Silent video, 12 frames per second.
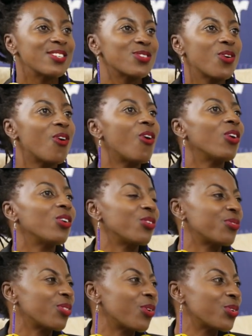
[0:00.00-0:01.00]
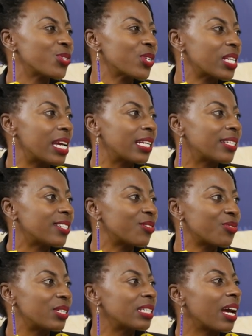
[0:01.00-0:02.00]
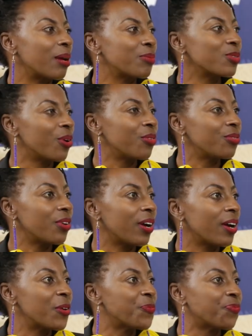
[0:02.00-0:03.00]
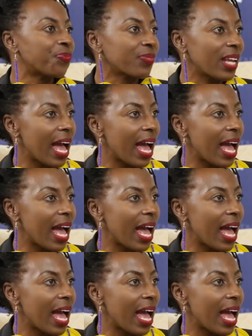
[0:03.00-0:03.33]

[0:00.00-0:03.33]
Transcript: So all of those create different types of um,